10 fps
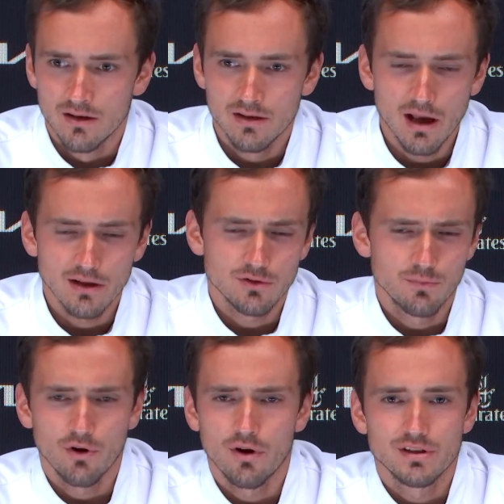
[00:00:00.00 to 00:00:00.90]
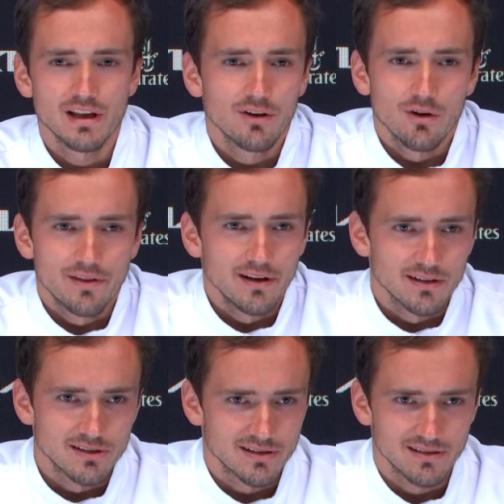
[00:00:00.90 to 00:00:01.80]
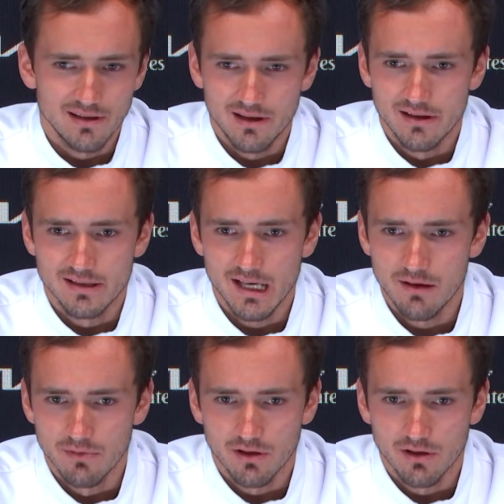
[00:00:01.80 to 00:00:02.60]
Yeah, to be honest, I don't think it's the same,